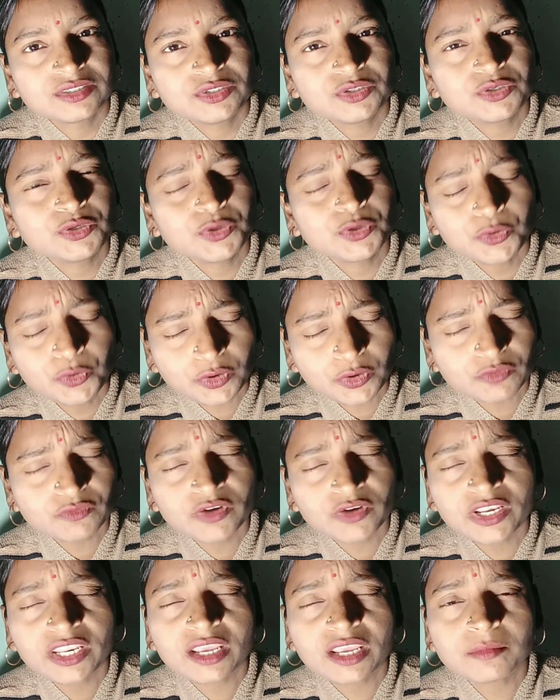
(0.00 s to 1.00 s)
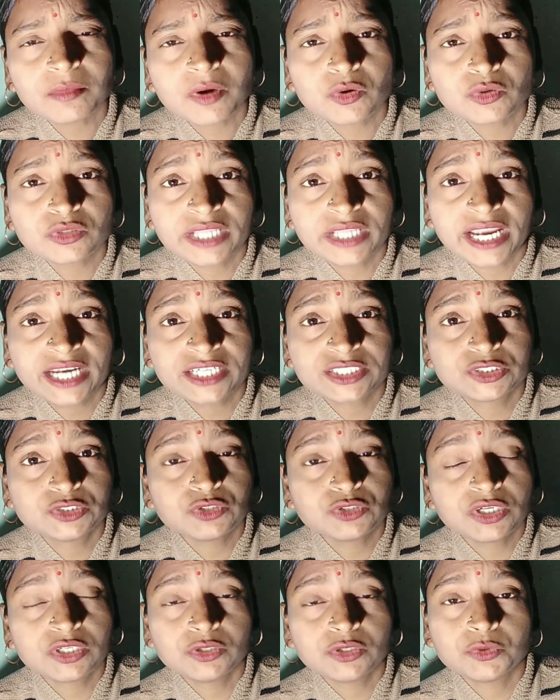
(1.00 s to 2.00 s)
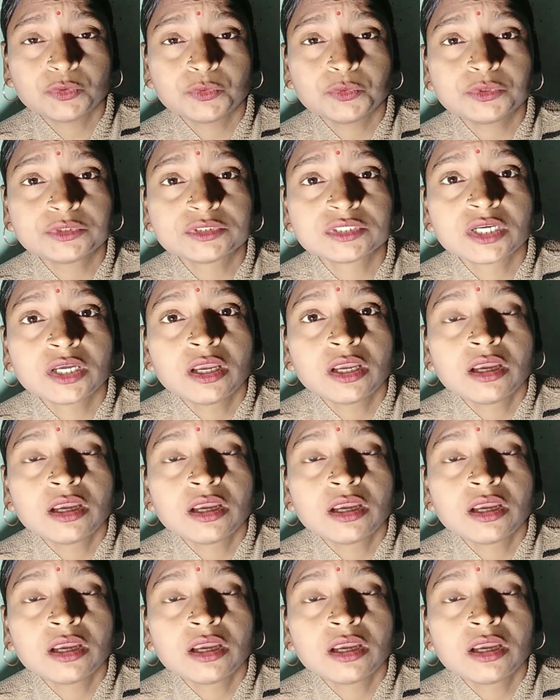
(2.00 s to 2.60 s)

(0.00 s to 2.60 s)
you don't worry about that you are not